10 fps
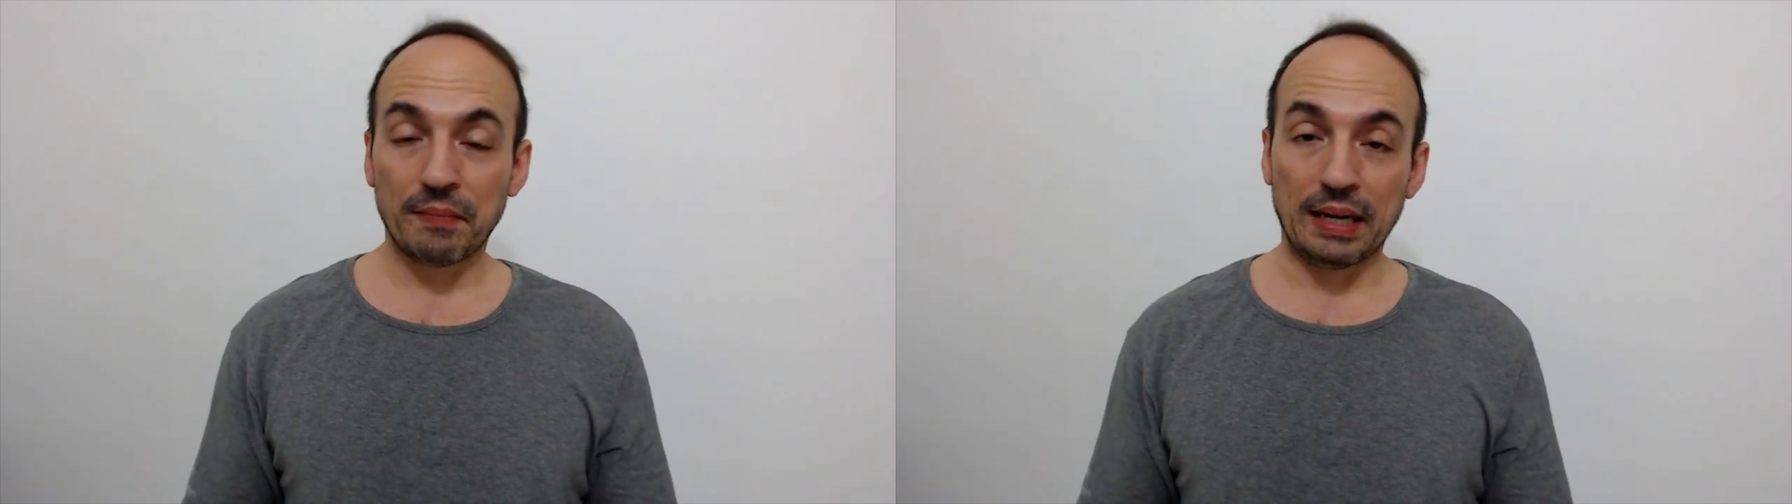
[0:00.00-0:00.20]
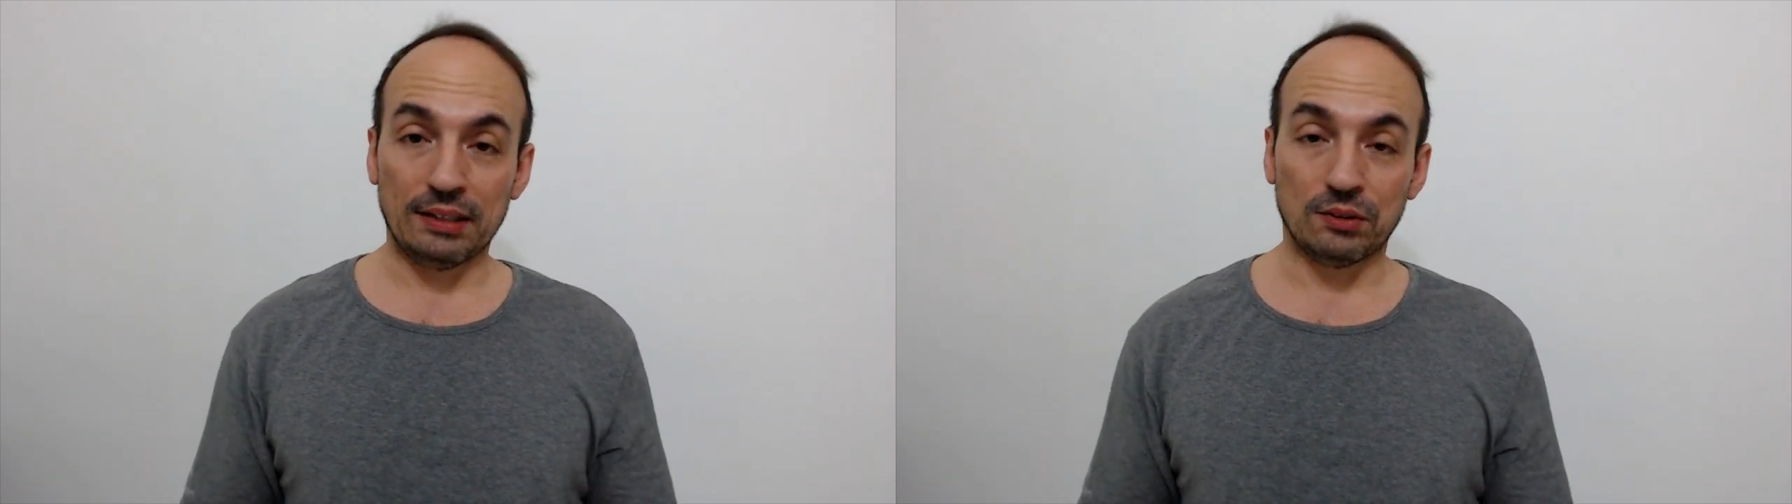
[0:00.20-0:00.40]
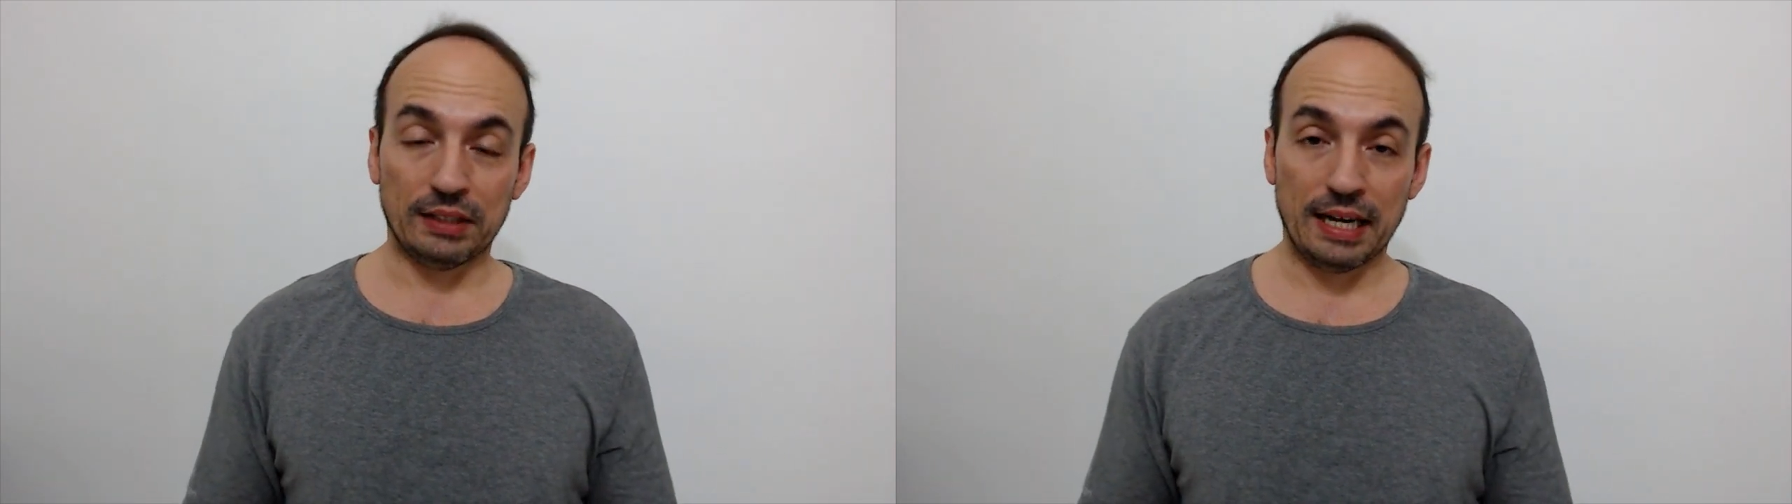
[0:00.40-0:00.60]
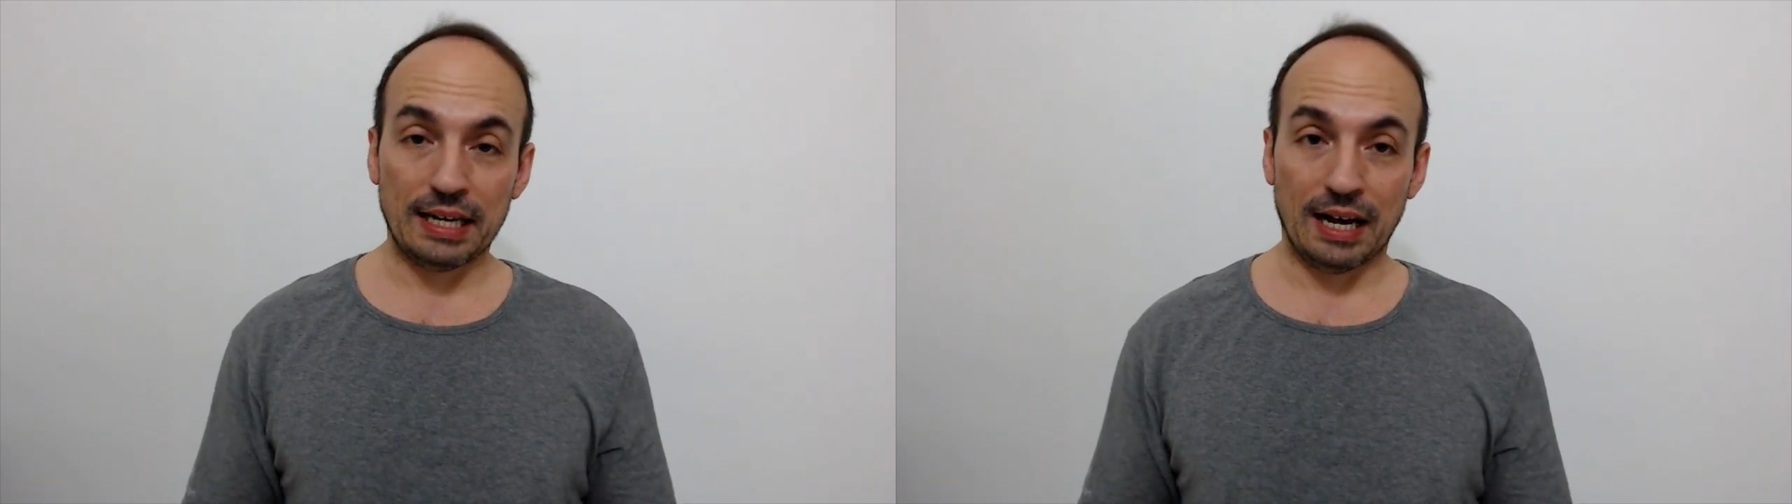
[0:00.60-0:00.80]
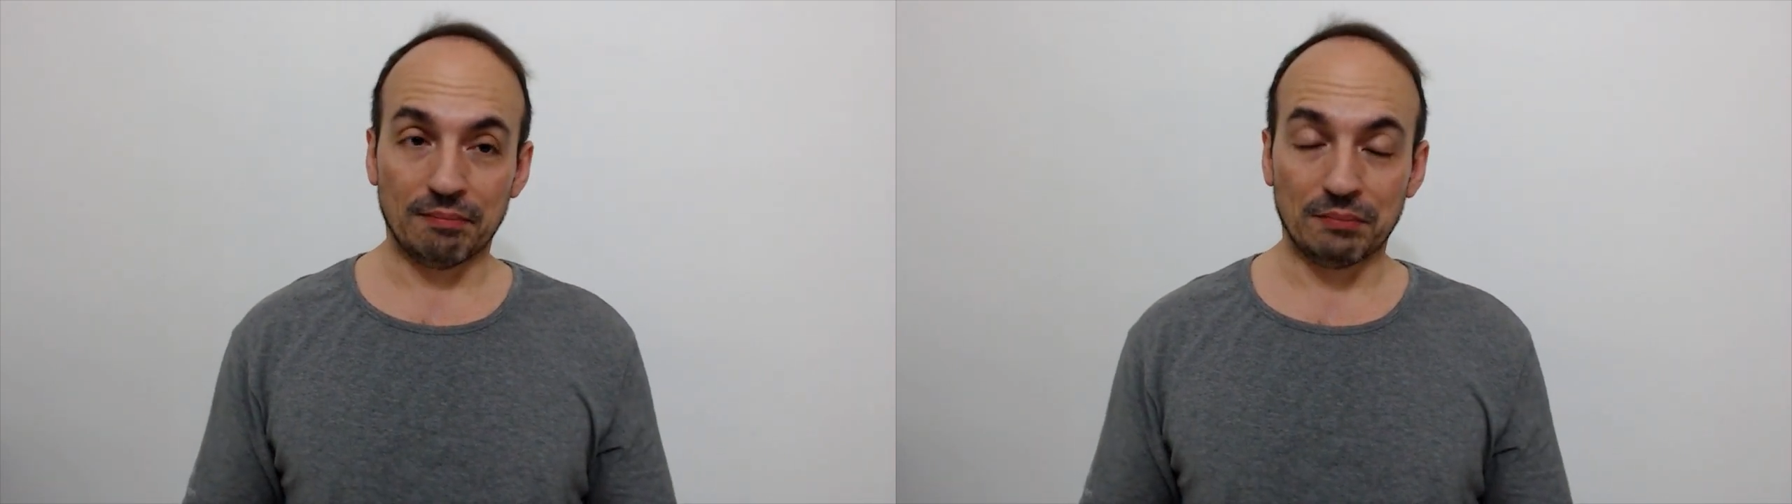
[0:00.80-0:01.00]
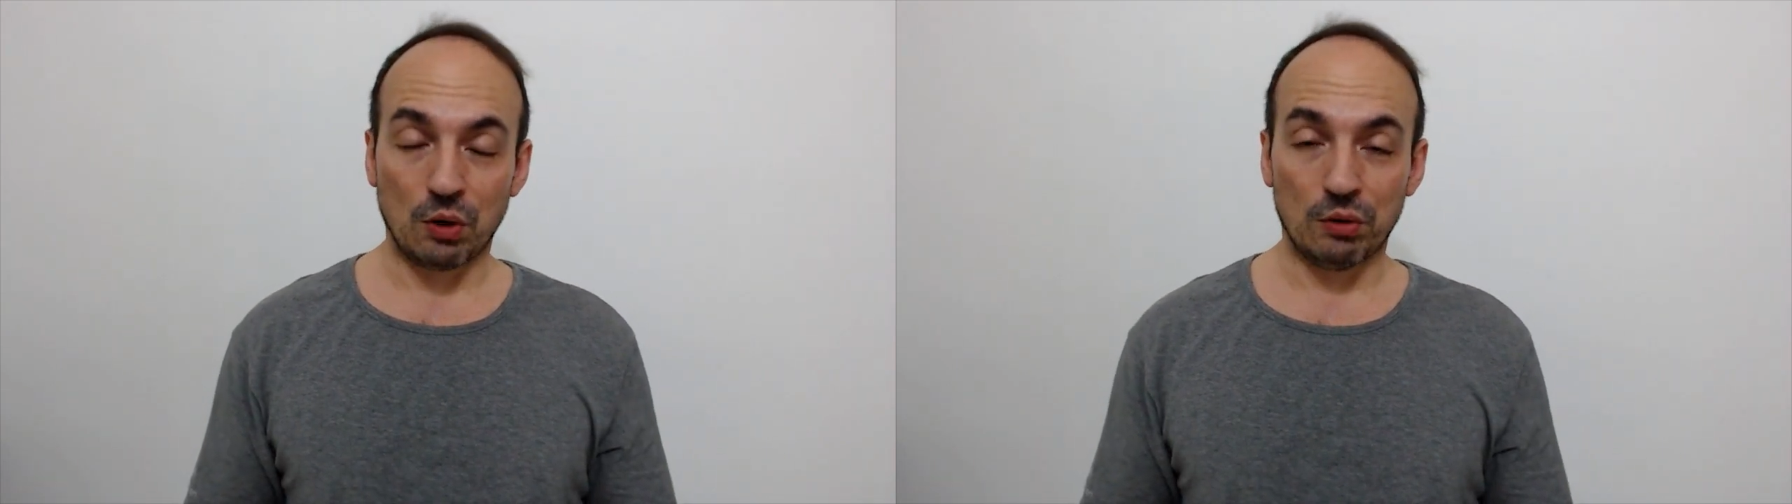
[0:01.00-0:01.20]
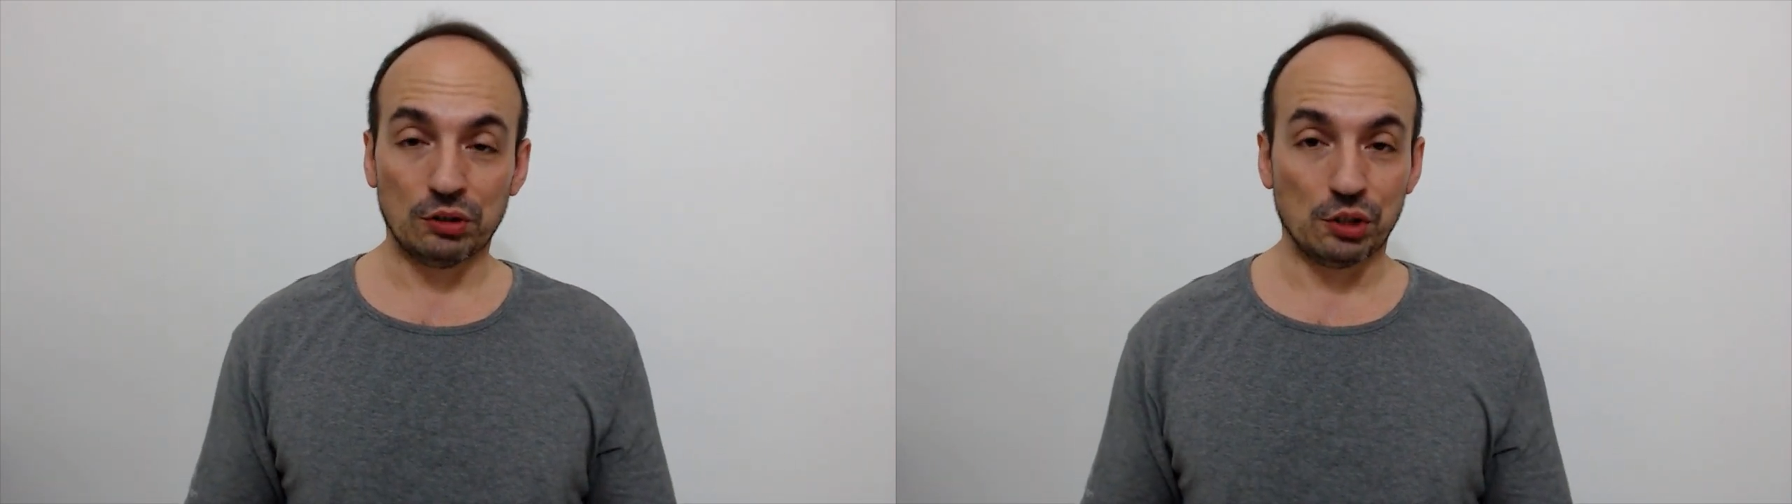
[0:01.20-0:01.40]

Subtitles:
And today I'm going to